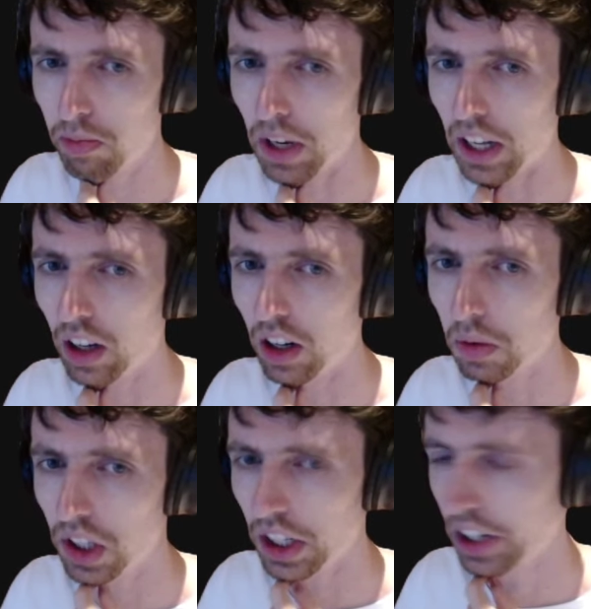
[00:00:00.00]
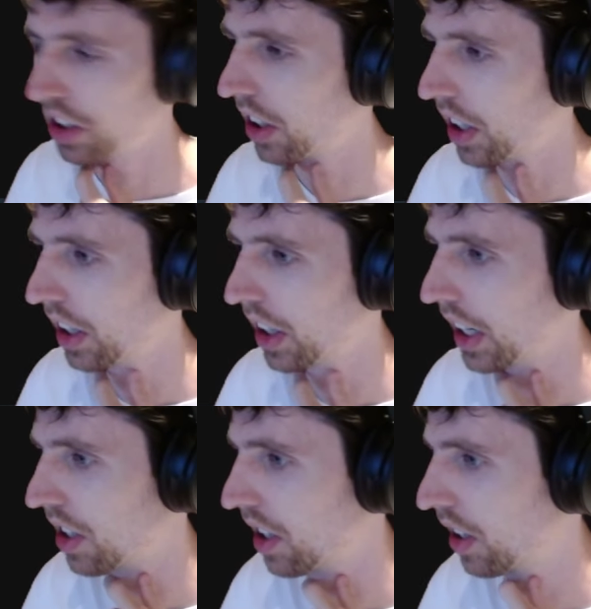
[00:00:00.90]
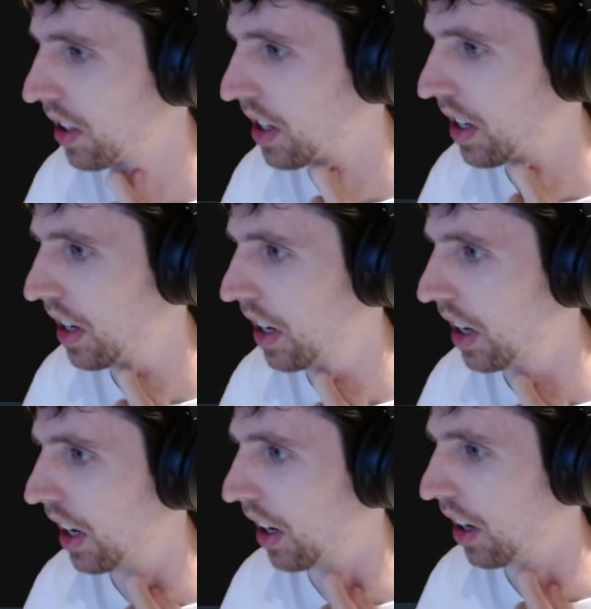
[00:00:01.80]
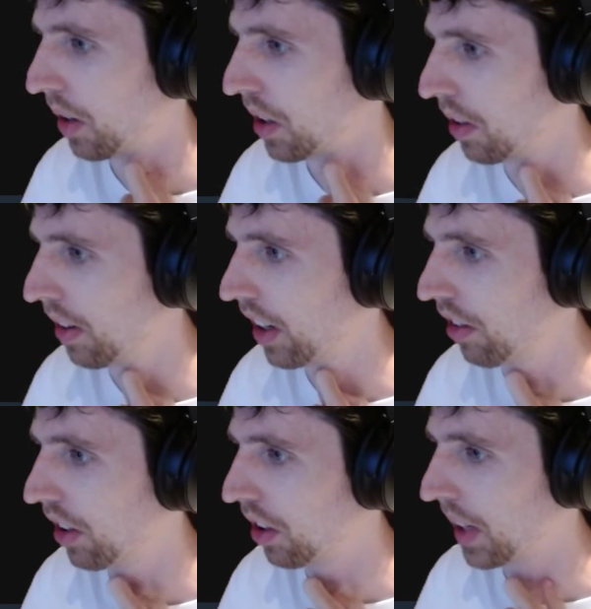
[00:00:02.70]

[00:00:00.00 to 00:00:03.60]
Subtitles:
bad luck protection on clear casting. Otherwise it very feels